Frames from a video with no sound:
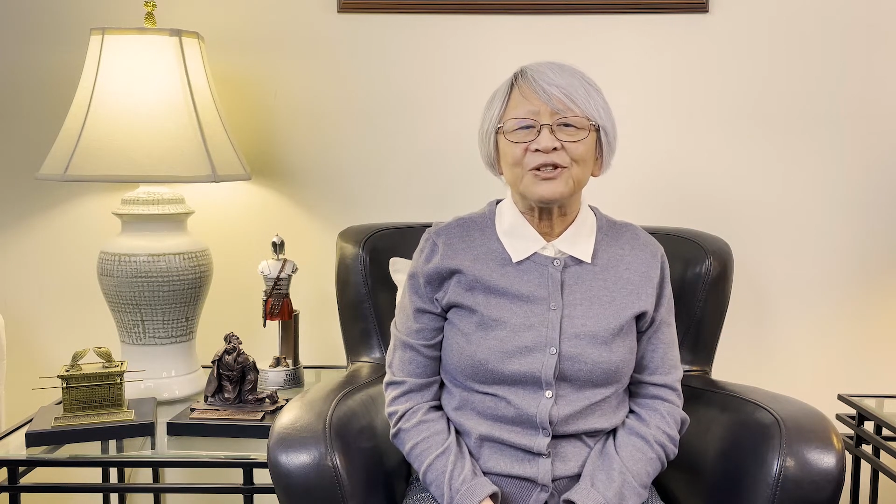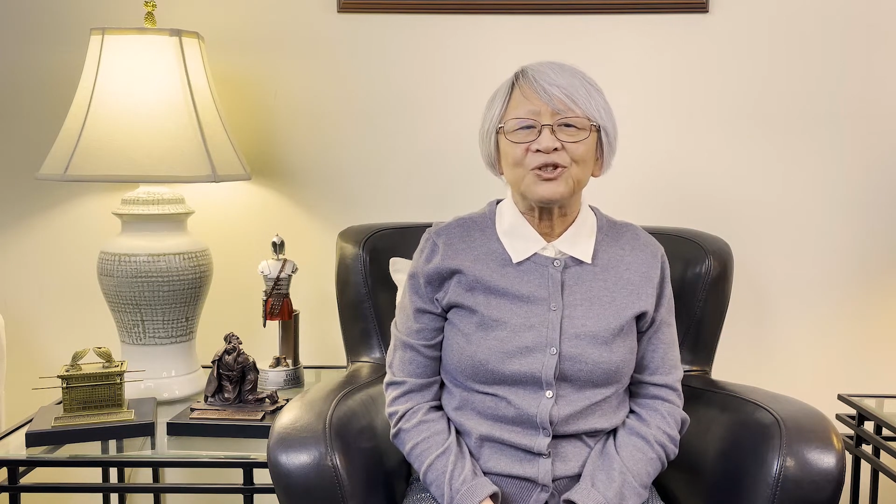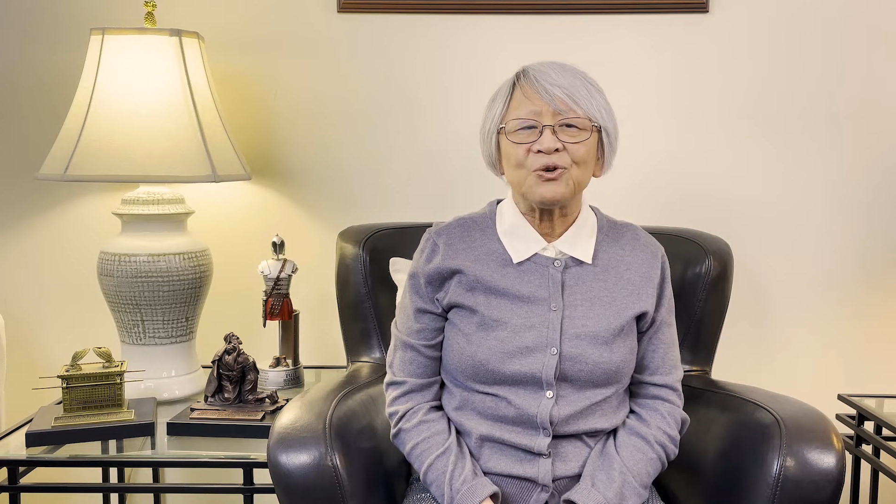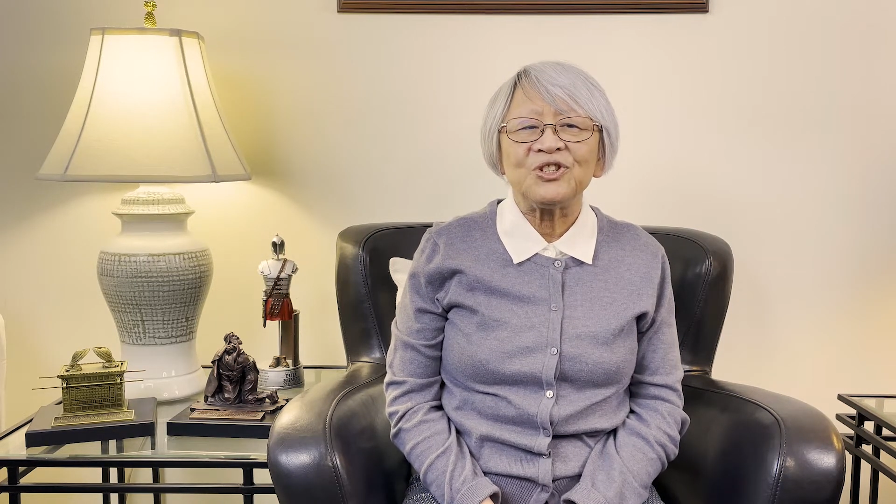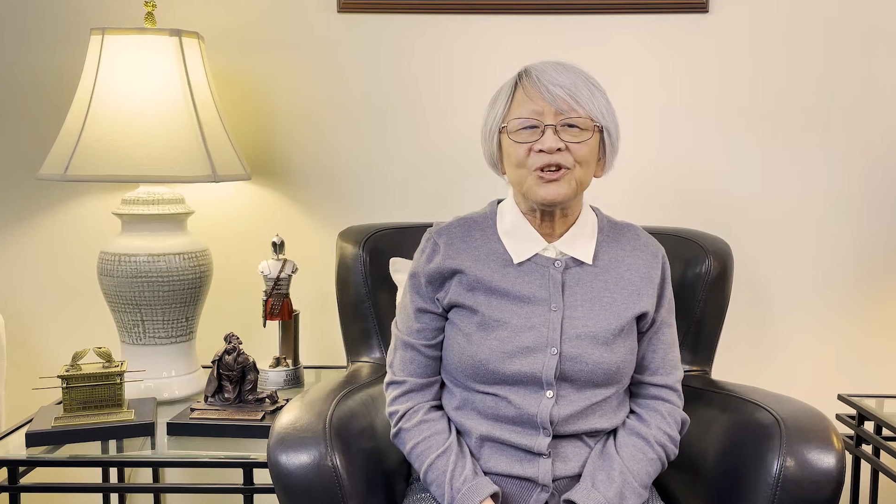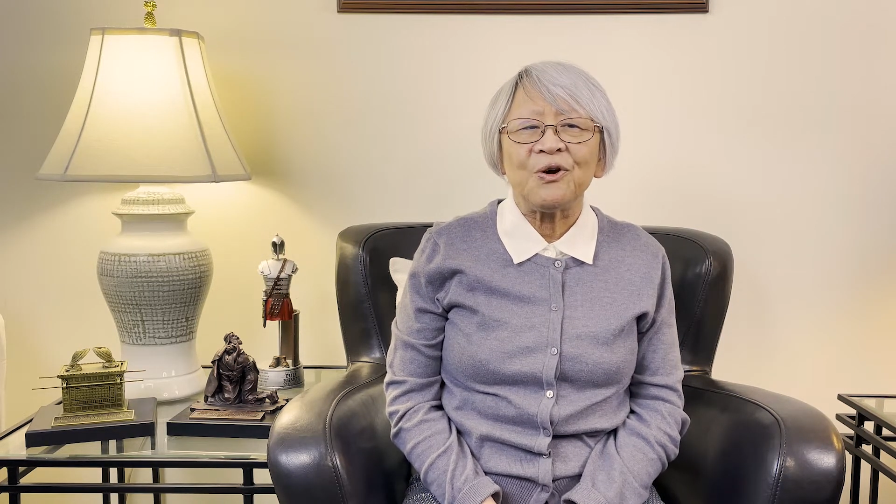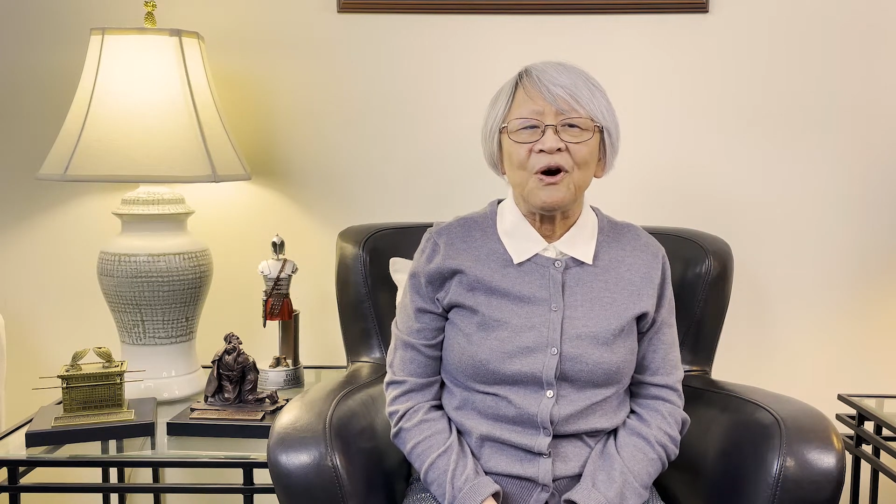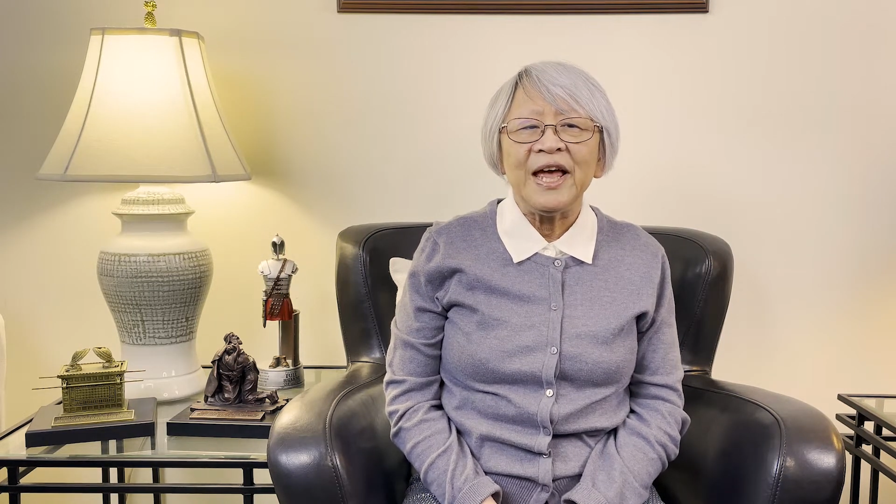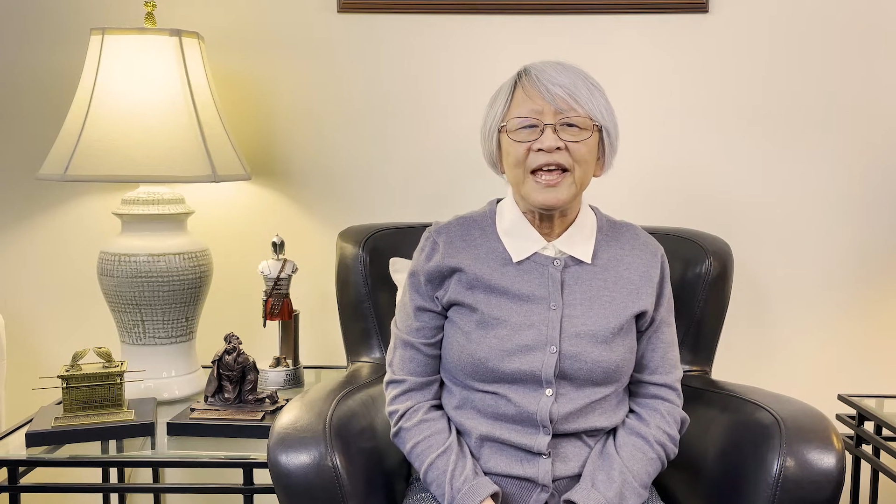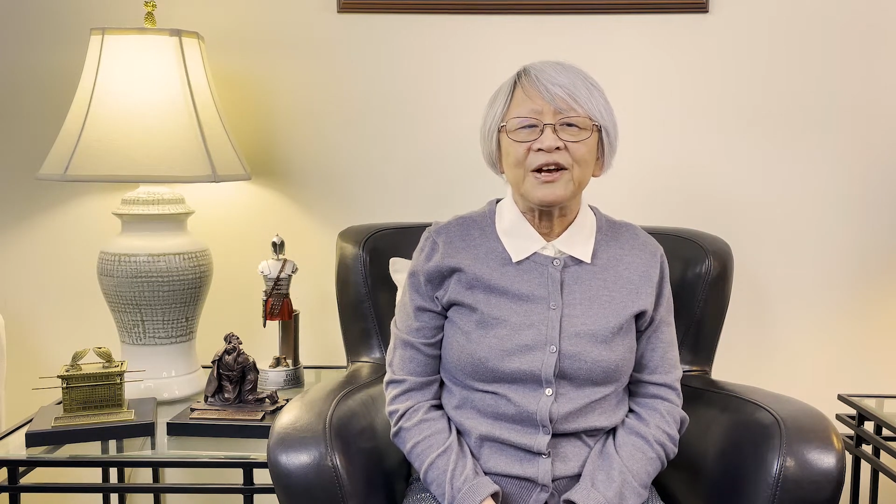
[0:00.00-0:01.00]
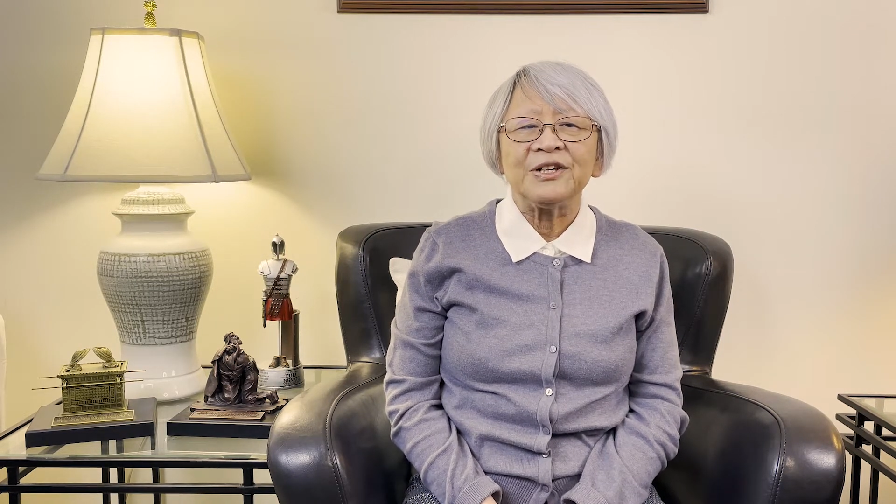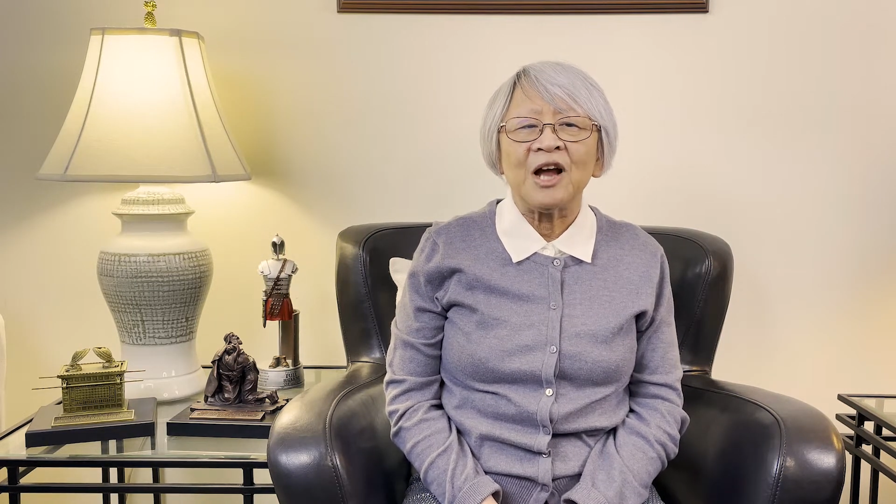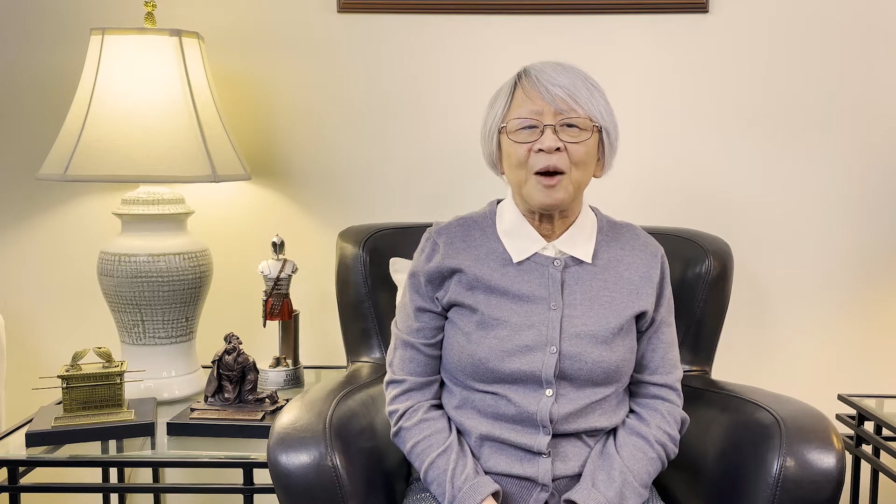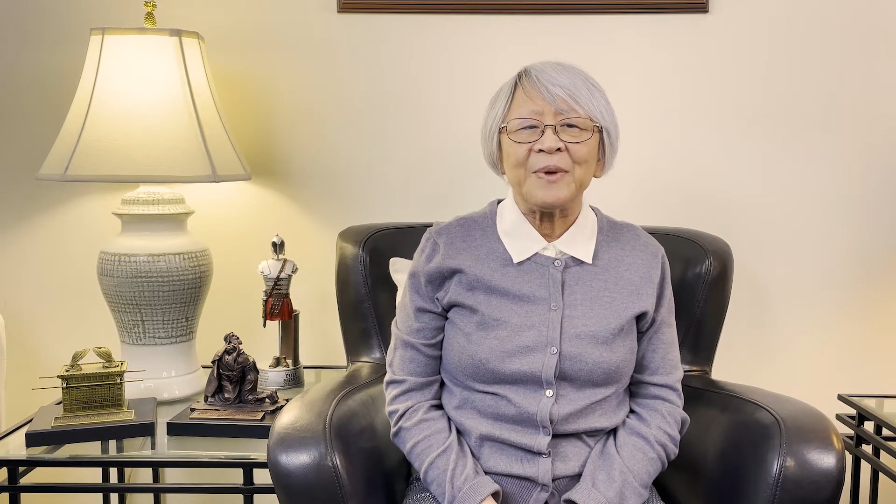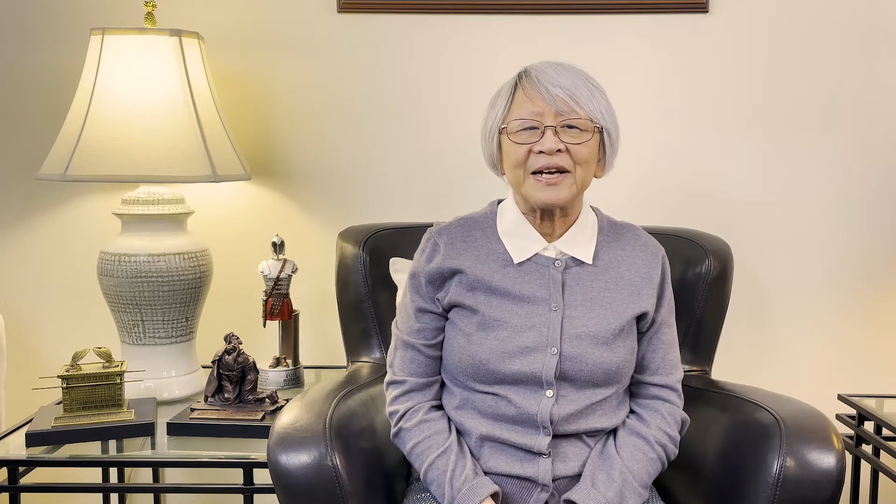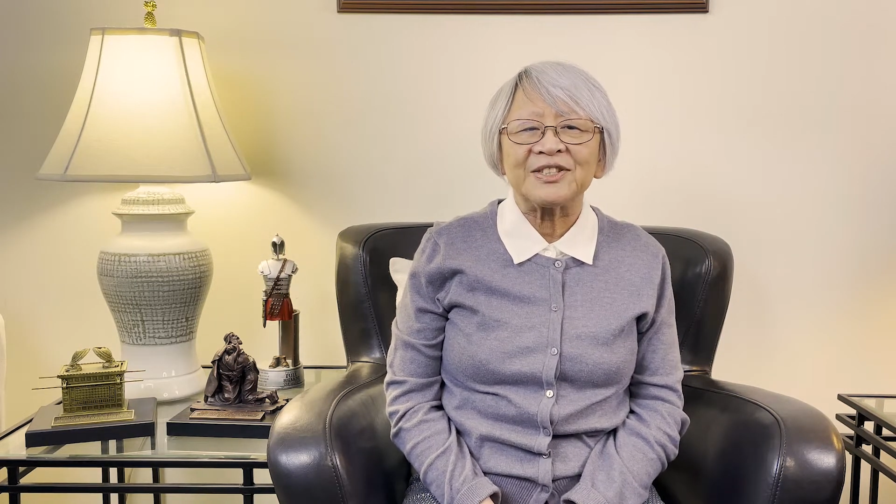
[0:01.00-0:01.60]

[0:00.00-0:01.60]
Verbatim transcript: socio-economic